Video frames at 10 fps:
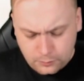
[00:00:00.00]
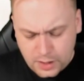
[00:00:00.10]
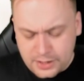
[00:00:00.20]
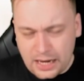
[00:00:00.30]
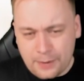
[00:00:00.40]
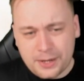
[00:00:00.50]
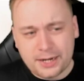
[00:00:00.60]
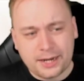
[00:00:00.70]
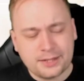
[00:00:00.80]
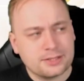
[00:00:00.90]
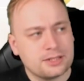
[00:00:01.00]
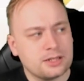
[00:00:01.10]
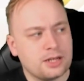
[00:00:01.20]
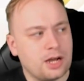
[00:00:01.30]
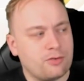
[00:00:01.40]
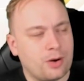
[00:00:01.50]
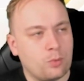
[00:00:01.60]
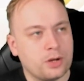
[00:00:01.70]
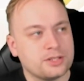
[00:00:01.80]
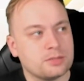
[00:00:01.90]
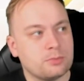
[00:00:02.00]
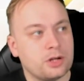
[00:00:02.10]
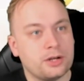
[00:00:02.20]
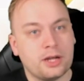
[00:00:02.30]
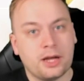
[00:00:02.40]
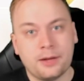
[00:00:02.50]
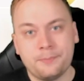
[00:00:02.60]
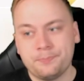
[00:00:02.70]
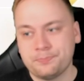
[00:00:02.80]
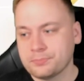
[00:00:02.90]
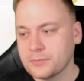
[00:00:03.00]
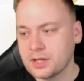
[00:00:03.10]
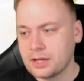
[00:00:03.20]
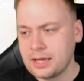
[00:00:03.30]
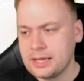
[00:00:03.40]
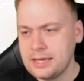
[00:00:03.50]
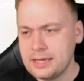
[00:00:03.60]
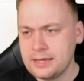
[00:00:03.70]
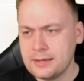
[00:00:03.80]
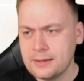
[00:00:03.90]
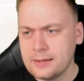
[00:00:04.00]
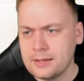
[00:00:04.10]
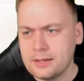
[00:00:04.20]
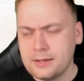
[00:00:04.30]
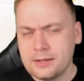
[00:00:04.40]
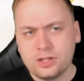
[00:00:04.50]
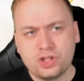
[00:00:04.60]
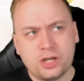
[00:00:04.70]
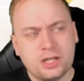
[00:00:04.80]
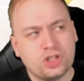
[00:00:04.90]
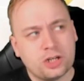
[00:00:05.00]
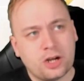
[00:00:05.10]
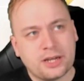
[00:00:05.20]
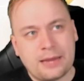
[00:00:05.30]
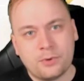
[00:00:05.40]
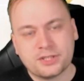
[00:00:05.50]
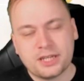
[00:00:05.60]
Yeah, I played against round 1 someone. He should have got a game loss